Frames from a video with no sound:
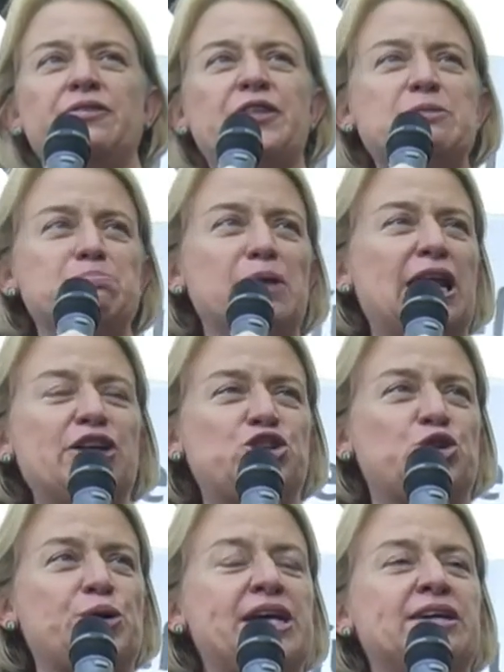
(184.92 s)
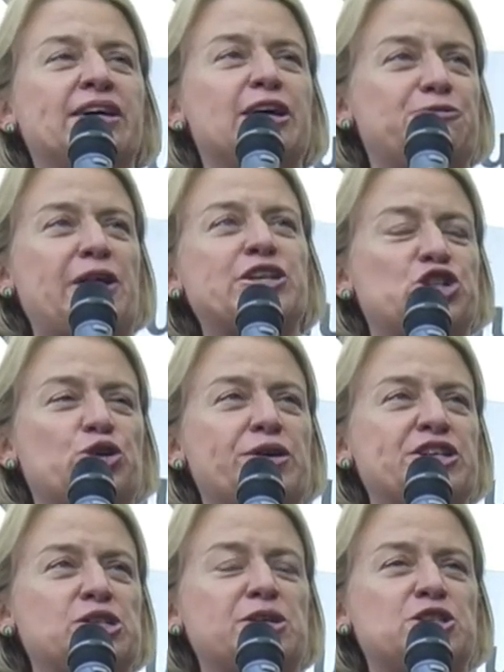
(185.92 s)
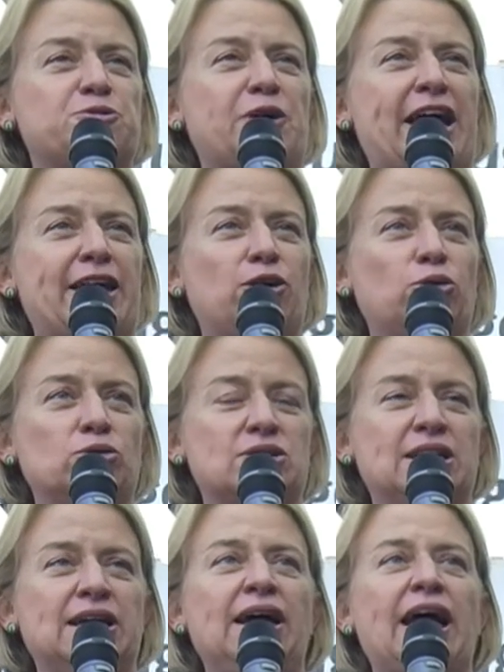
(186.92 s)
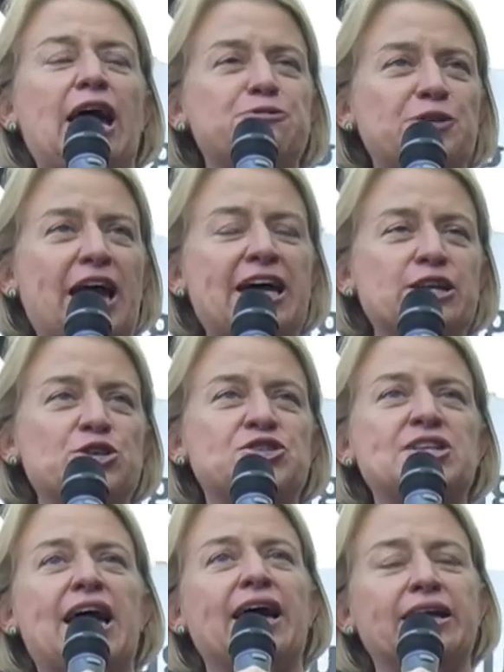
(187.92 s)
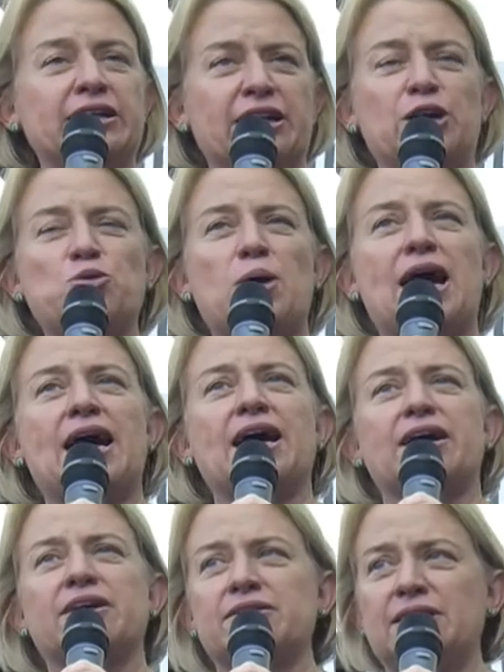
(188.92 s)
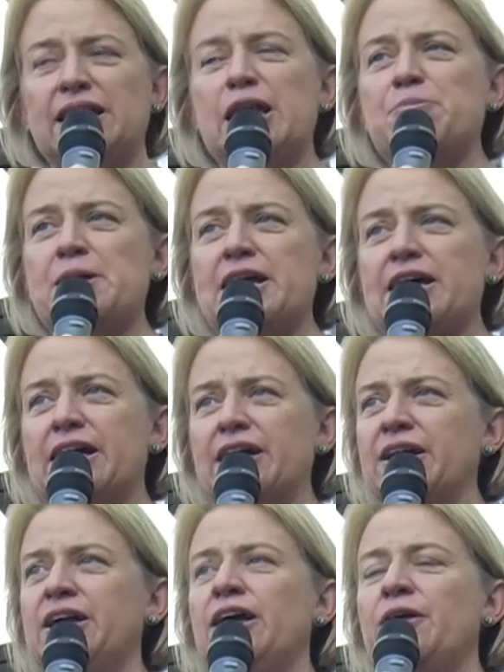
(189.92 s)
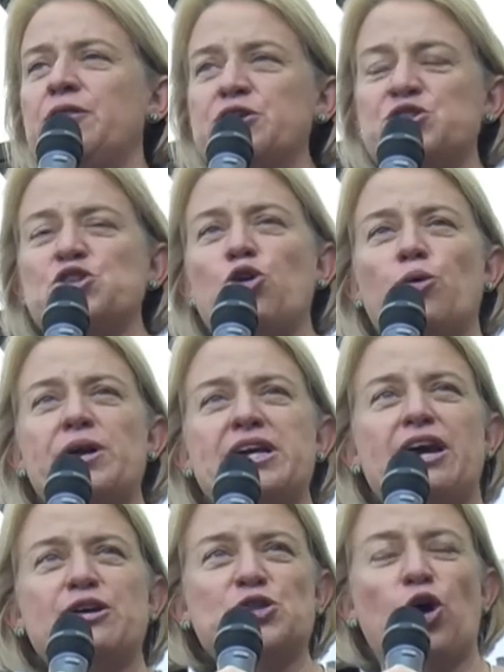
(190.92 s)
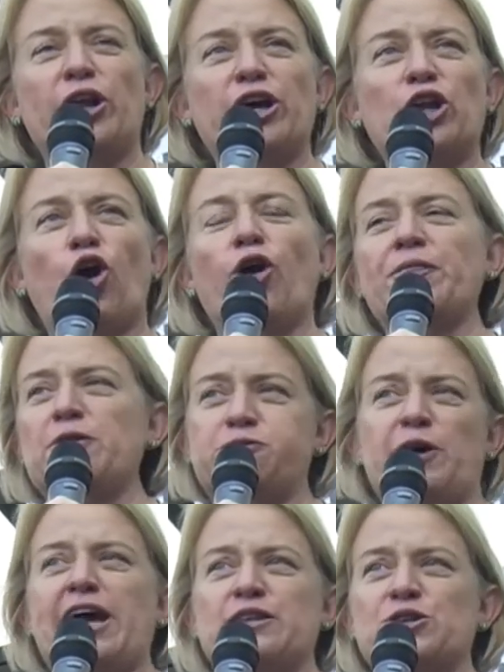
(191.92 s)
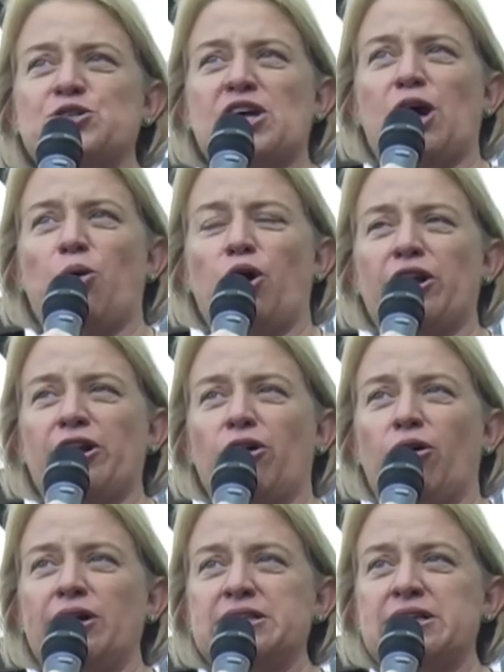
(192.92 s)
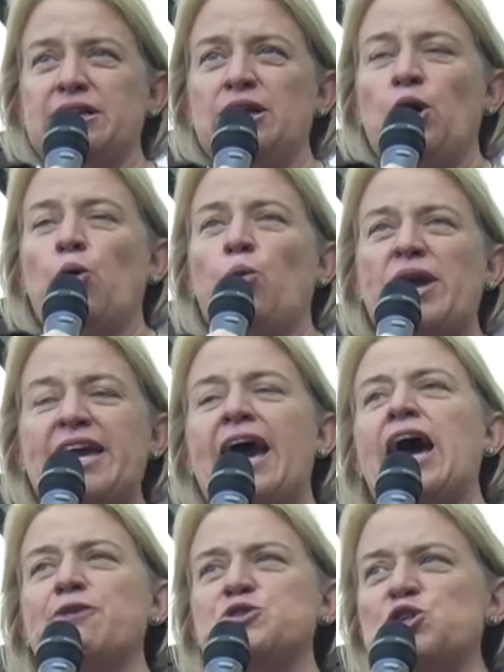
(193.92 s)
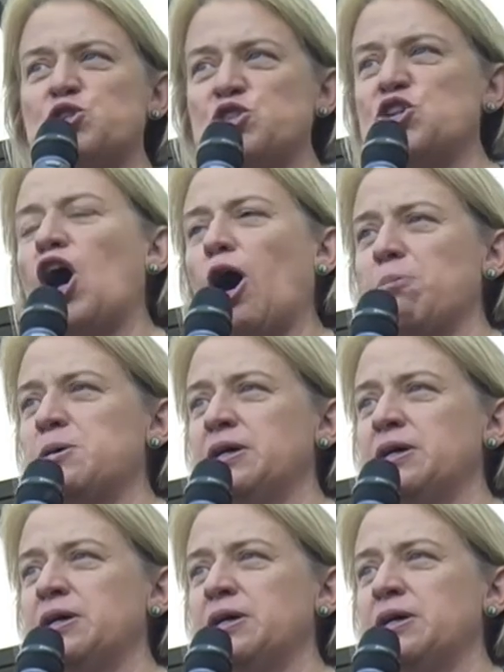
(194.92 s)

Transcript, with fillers: that military adventurism has failed. Afghanistan, Iraq, Libya, the story goes on and on, the failures go on and on. We have to stop